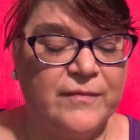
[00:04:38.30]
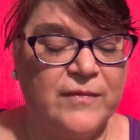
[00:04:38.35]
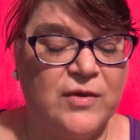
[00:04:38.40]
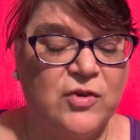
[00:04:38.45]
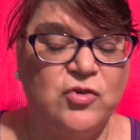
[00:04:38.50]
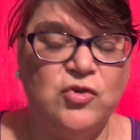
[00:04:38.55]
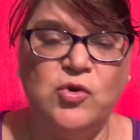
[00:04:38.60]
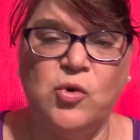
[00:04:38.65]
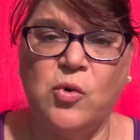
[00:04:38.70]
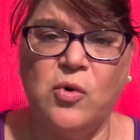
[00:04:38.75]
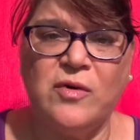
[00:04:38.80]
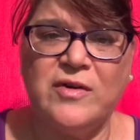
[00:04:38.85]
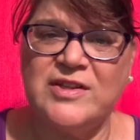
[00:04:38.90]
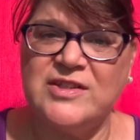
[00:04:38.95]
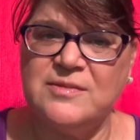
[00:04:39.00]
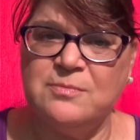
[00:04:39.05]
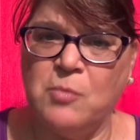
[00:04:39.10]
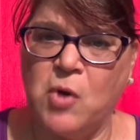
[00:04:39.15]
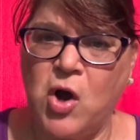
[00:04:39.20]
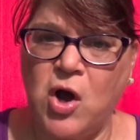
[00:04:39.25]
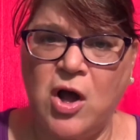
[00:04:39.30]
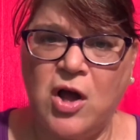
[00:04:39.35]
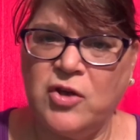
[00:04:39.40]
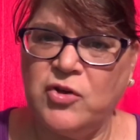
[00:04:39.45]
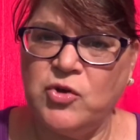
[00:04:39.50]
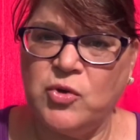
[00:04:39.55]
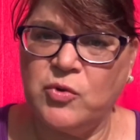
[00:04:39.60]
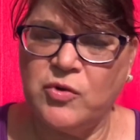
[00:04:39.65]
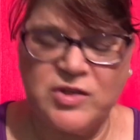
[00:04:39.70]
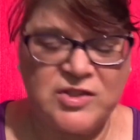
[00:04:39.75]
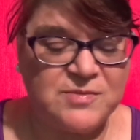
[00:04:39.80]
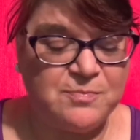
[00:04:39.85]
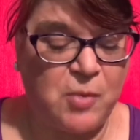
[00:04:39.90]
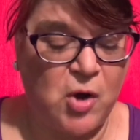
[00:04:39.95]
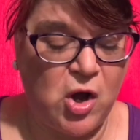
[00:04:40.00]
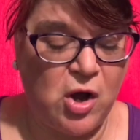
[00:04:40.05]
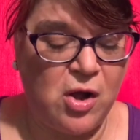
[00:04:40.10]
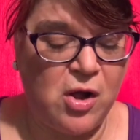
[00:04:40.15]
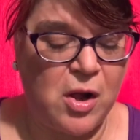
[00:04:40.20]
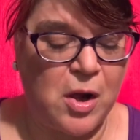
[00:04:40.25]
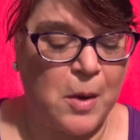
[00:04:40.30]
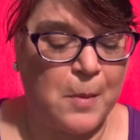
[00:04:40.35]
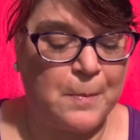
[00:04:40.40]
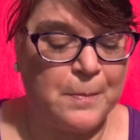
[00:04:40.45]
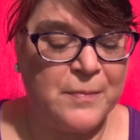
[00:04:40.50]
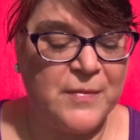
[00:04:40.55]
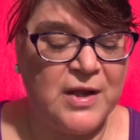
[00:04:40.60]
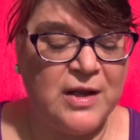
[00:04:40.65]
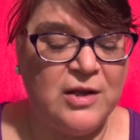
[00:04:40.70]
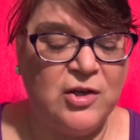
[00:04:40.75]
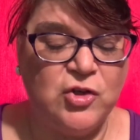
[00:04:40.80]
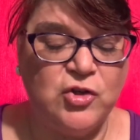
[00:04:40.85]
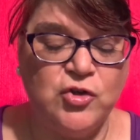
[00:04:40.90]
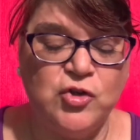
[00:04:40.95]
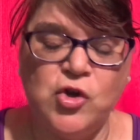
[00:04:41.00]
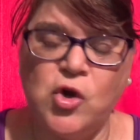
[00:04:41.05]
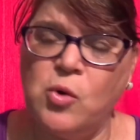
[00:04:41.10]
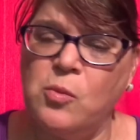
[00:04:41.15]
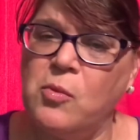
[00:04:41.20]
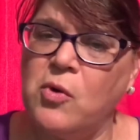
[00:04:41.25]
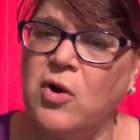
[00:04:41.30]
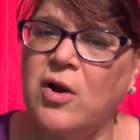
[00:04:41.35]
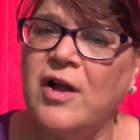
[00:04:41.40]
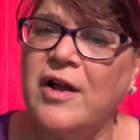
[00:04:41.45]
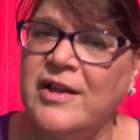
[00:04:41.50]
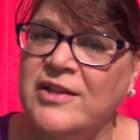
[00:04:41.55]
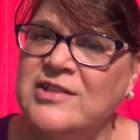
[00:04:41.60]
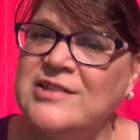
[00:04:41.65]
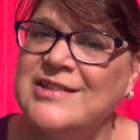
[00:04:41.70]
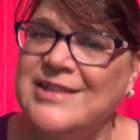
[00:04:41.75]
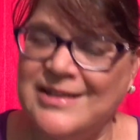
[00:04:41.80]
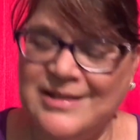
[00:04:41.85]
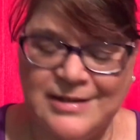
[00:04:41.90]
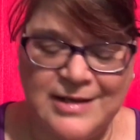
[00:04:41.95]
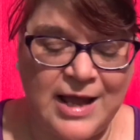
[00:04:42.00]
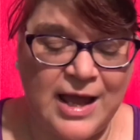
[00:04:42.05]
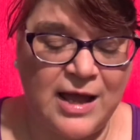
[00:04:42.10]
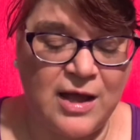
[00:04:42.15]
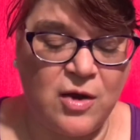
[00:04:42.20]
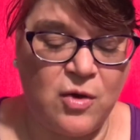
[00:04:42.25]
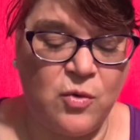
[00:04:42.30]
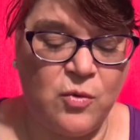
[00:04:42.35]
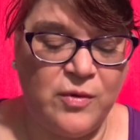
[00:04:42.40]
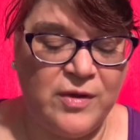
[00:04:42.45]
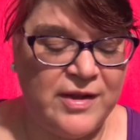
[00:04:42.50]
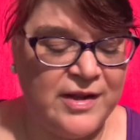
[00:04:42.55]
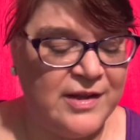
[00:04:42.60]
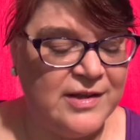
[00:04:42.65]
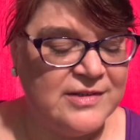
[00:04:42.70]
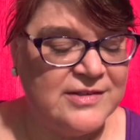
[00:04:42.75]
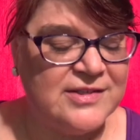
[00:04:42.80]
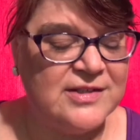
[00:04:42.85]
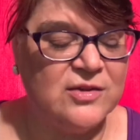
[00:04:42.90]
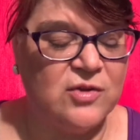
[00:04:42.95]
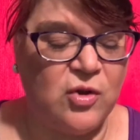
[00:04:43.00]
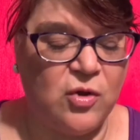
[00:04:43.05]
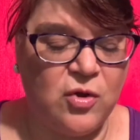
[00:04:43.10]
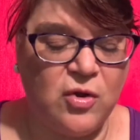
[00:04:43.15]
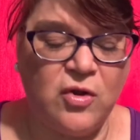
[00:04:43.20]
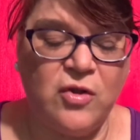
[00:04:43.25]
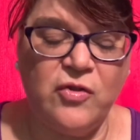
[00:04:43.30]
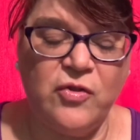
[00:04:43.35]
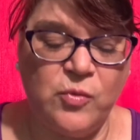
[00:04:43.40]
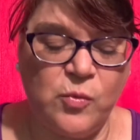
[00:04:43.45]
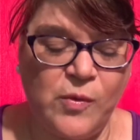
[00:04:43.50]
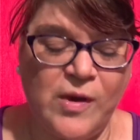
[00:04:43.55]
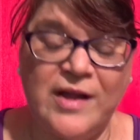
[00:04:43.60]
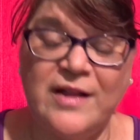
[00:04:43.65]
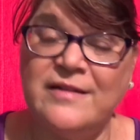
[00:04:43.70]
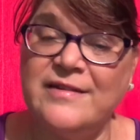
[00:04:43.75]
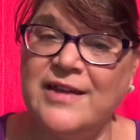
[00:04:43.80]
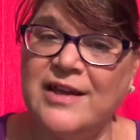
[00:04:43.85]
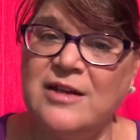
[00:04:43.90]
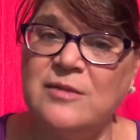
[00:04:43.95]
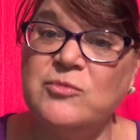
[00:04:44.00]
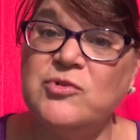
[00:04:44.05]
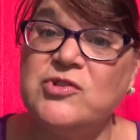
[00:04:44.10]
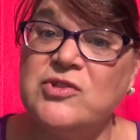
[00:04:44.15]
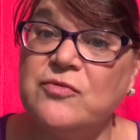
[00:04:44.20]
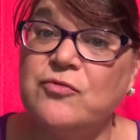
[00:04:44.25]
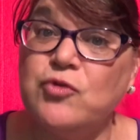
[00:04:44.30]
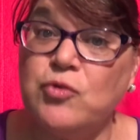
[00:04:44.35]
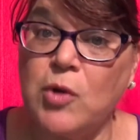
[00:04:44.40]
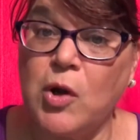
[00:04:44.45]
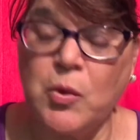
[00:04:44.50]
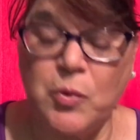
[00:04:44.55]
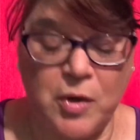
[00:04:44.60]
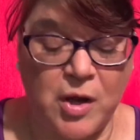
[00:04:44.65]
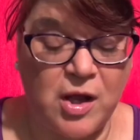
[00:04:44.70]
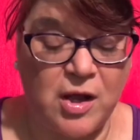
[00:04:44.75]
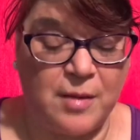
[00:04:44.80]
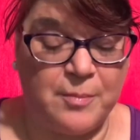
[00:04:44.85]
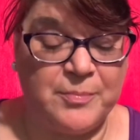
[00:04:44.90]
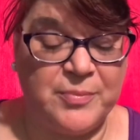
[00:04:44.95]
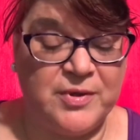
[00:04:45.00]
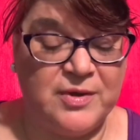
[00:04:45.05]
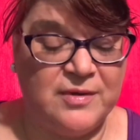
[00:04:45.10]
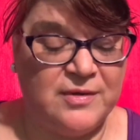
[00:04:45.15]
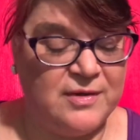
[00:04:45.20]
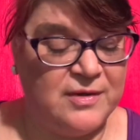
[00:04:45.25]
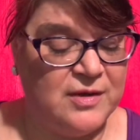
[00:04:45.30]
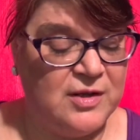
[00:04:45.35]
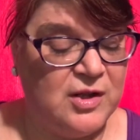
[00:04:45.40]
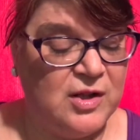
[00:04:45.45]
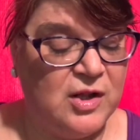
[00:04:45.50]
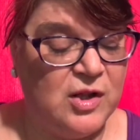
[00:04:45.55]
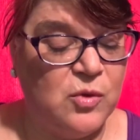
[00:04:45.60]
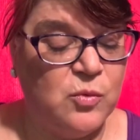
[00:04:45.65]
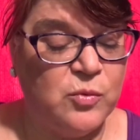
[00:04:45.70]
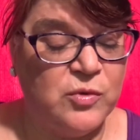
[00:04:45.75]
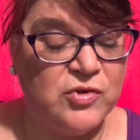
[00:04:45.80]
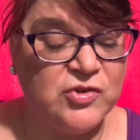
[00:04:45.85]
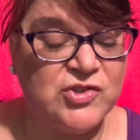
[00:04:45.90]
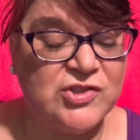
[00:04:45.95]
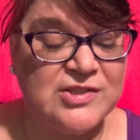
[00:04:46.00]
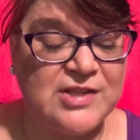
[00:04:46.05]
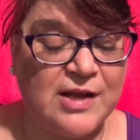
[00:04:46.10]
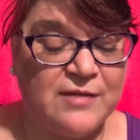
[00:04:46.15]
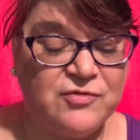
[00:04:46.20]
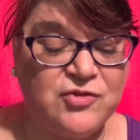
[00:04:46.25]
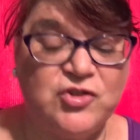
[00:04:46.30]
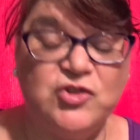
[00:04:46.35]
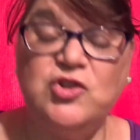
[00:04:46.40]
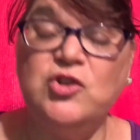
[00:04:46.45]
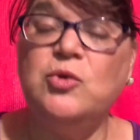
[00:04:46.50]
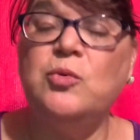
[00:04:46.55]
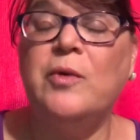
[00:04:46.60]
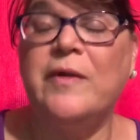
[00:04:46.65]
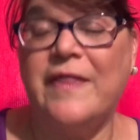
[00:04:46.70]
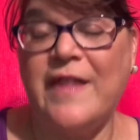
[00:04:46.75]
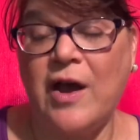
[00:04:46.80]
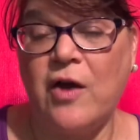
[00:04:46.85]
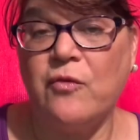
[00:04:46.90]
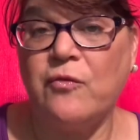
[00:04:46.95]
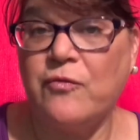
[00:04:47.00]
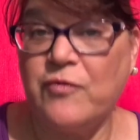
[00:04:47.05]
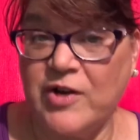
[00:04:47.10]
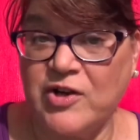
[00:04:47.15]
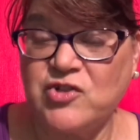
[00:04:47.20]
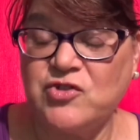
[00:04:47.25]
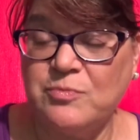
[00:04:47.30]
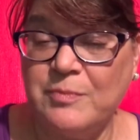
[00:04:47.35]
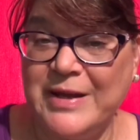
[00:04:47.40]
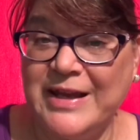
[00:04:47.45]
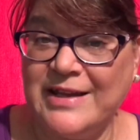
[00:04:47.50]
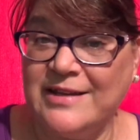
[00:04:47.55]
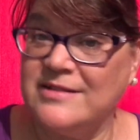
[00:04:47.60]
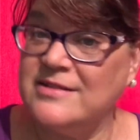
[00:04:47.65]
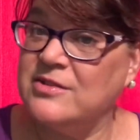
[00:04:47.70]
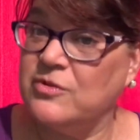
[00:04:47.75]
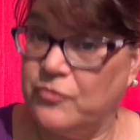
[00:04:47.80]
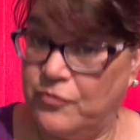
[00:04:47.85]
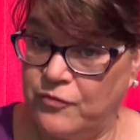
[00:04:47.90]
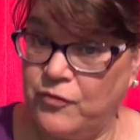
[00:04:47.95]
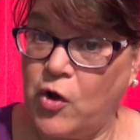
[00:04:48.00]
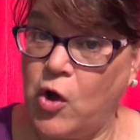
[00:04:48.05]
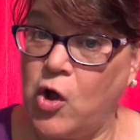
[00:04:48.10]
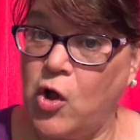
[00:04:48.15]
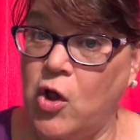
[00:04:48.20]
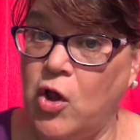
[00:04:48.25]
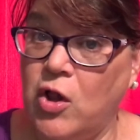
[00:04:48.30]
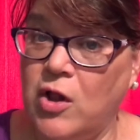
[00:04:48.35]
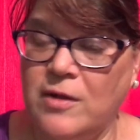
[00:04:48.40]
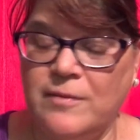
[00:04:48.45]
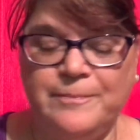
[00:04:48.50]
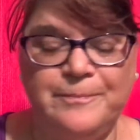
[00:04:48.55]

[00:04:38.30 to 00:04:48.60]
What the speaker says: "Nor its ma, nor its pa. No more hunting now till all the wild animals have grown up. We'll just have to do without fresh meat till fall."